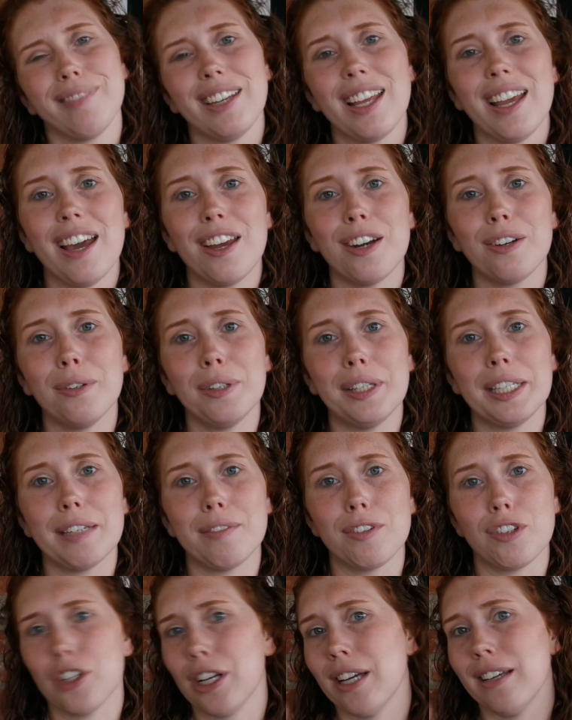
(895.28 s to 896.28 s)
I don't really
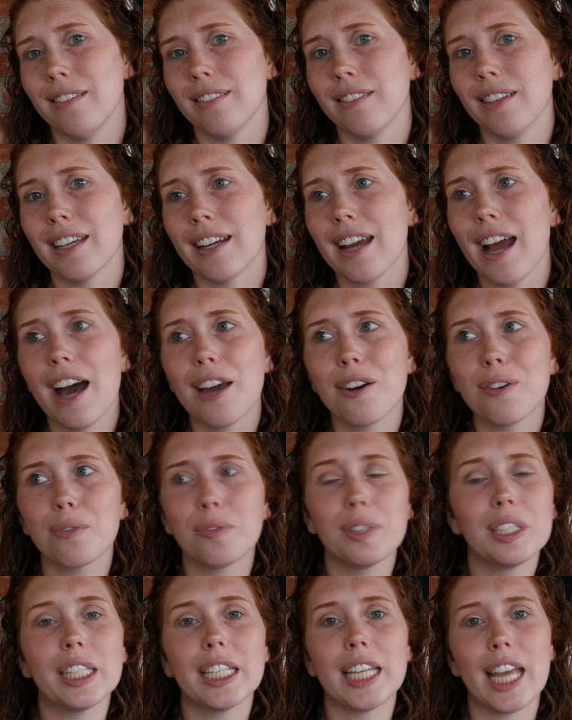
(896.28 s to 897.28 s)
give a shit. Like, I
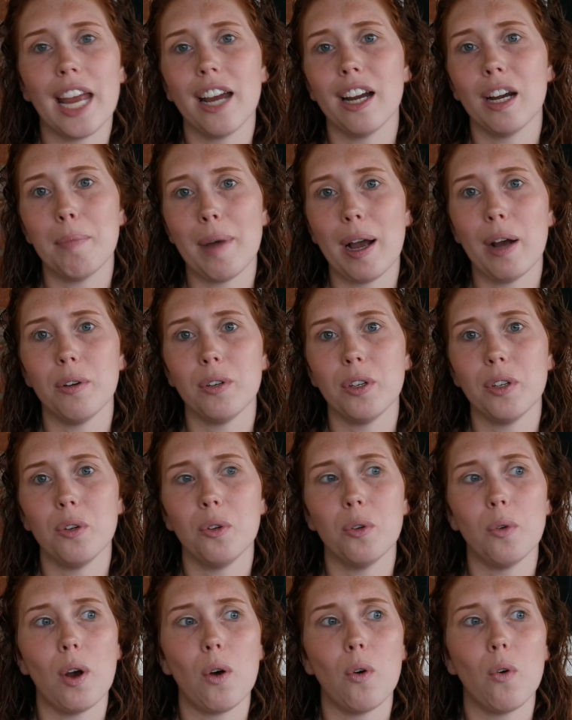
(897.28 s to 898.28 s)
don't really care about
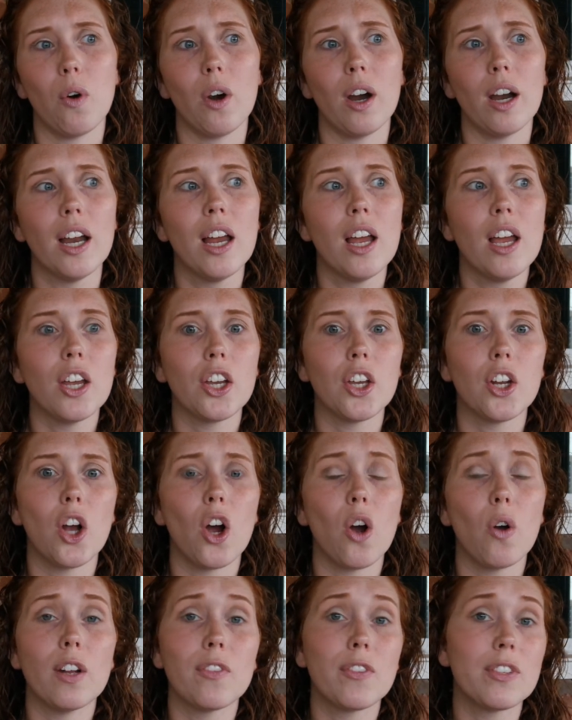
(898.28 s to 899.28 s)
you, or, you
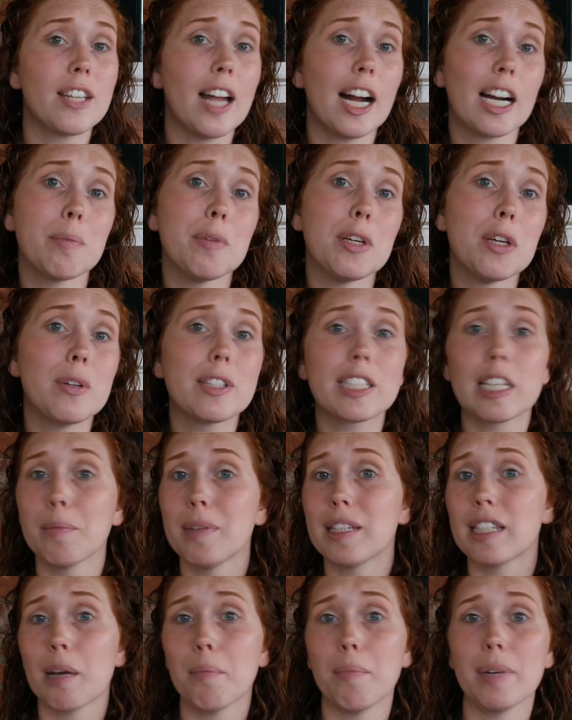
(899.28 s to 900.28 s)
know, if it's not gonna be you, it's gonna
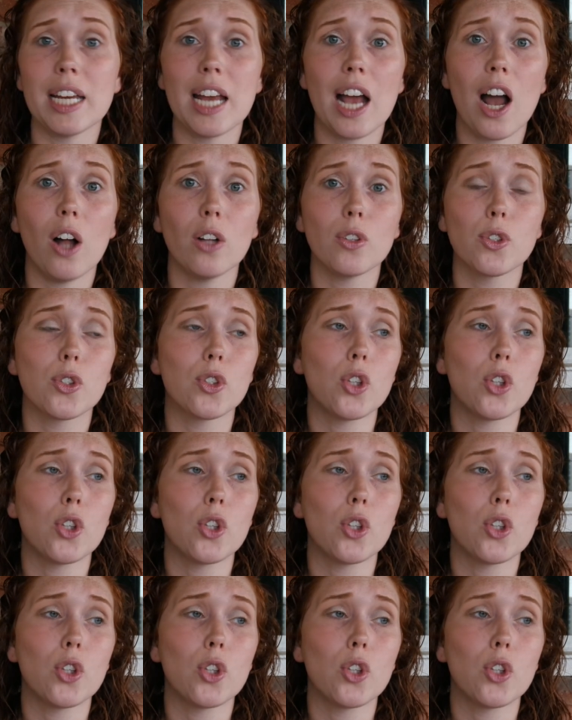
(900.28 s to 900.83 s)
be somebody else,